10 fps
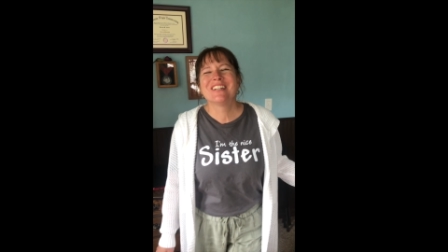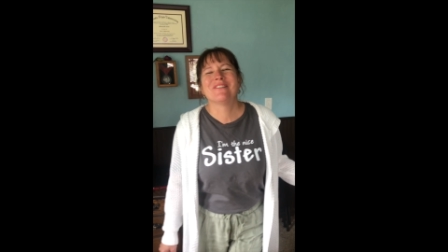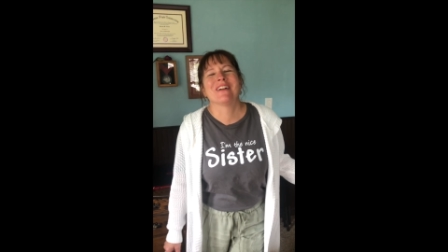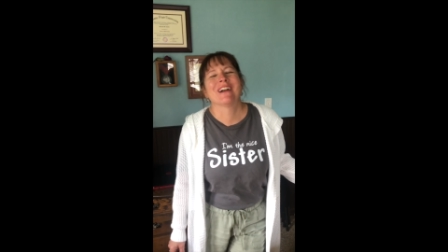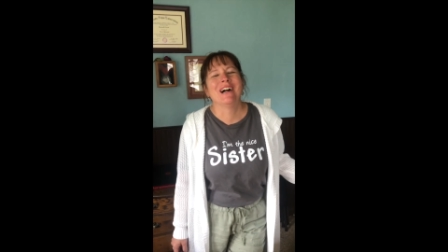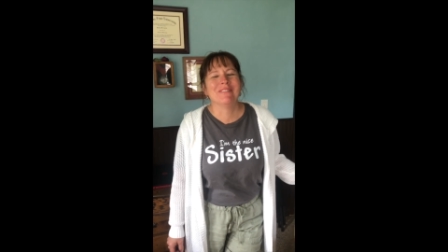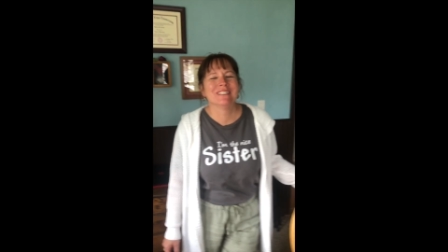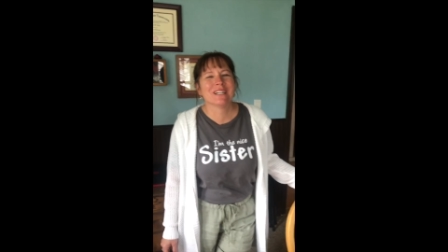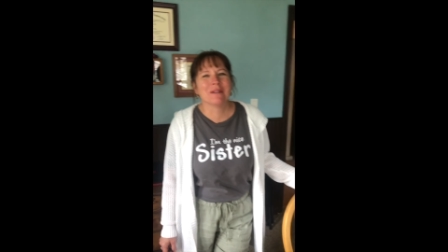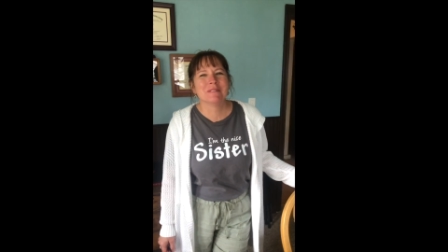no matter how
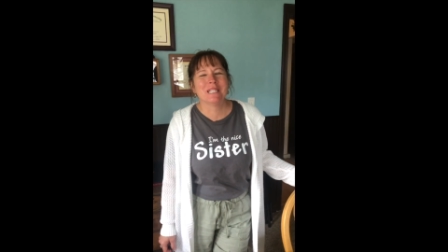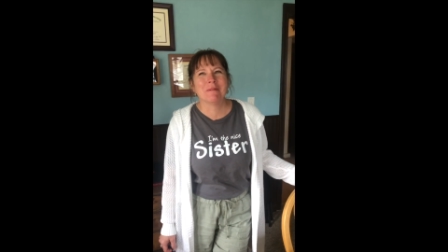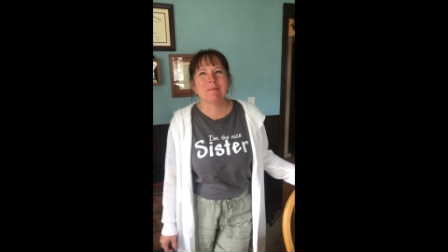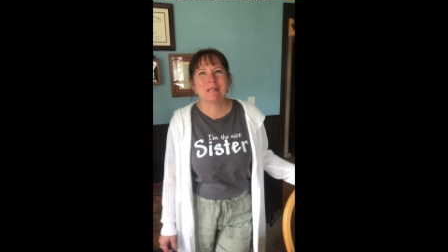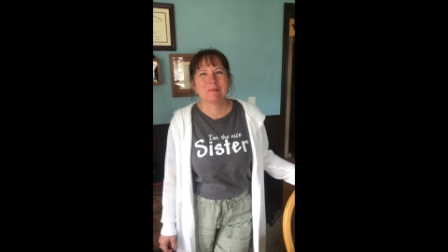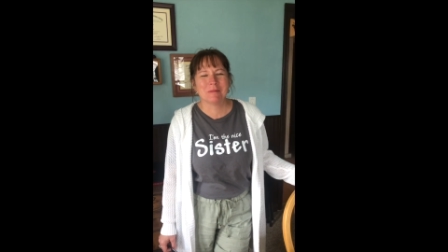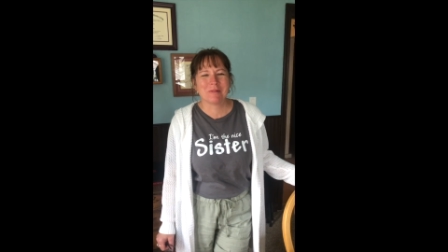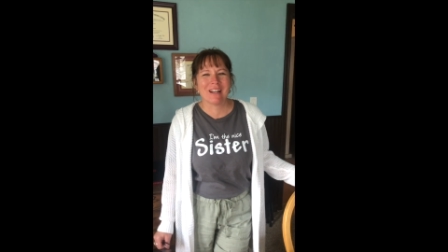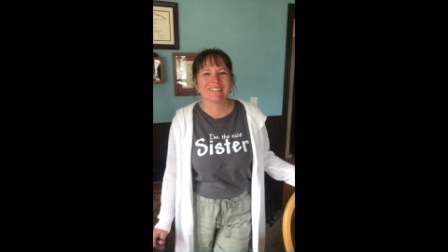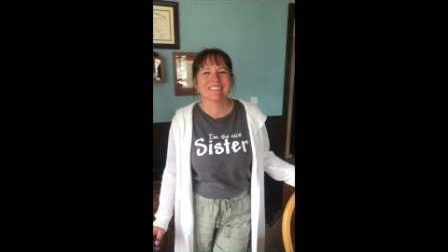many times Sami makes me
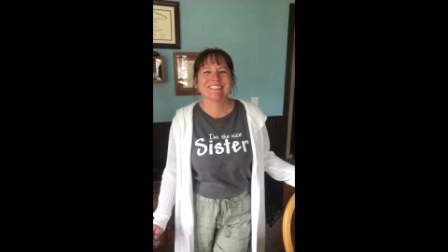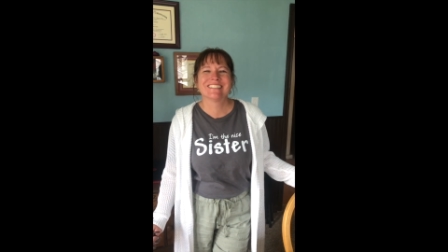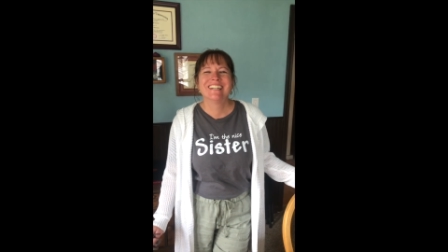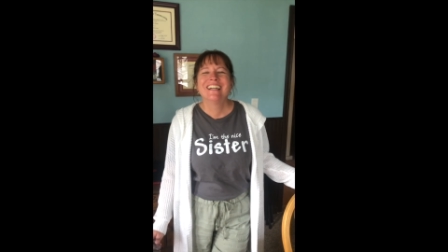practice.